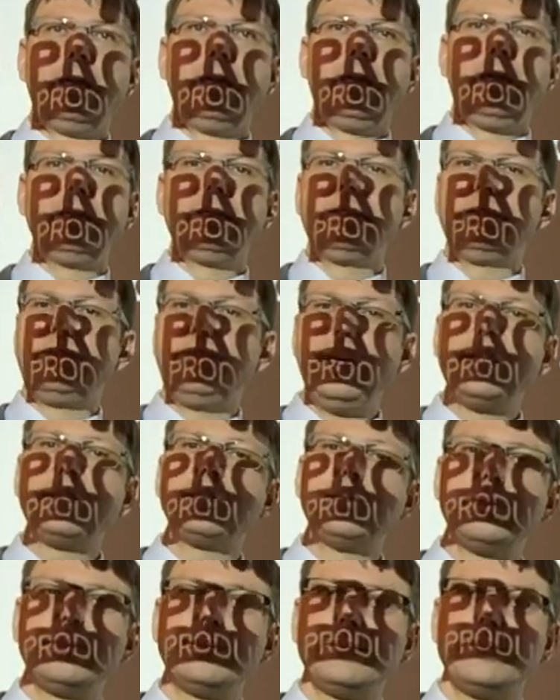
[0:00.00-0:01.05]
And in
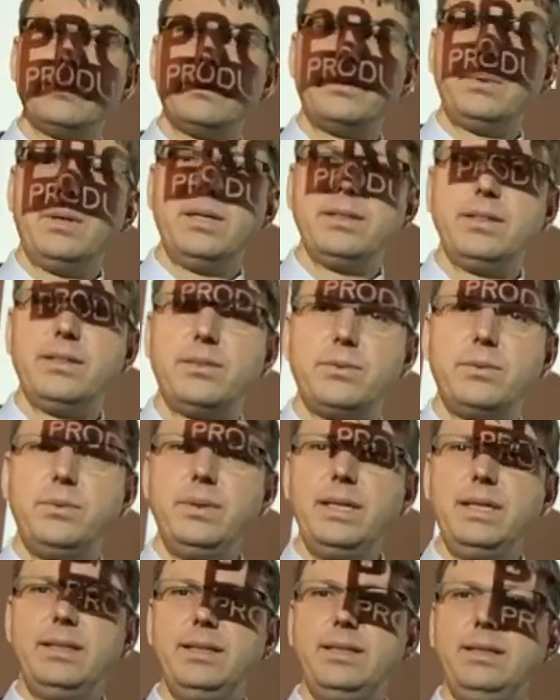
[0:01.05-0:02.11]
fact, what is
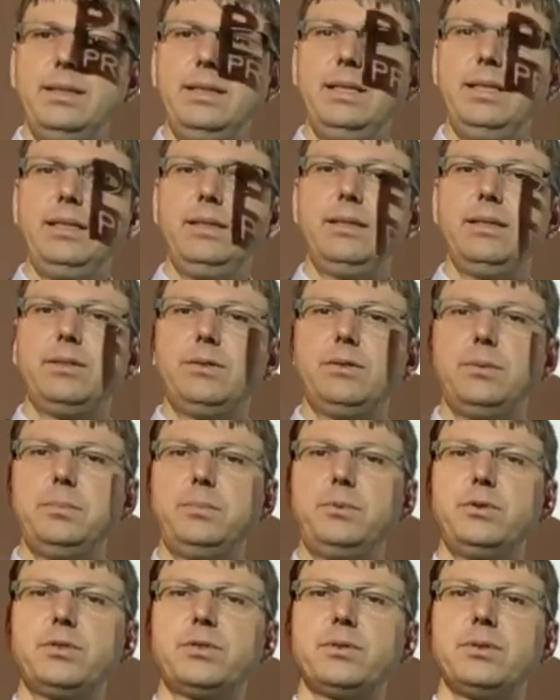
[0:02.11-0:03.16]
really needed to
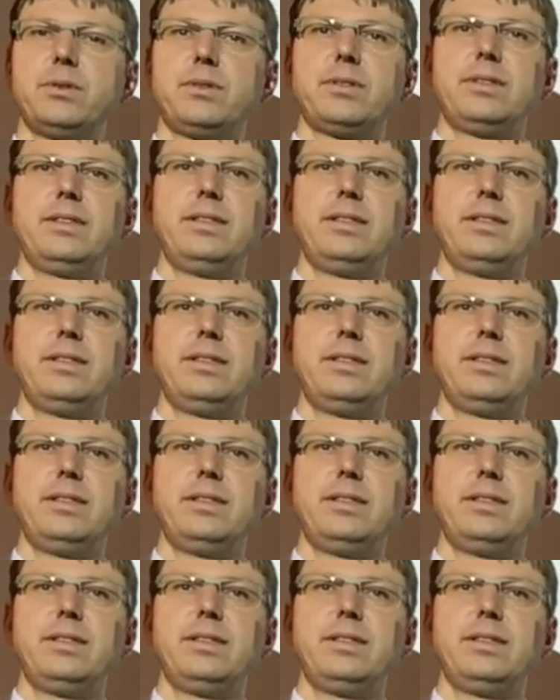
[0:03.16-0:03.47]
boost all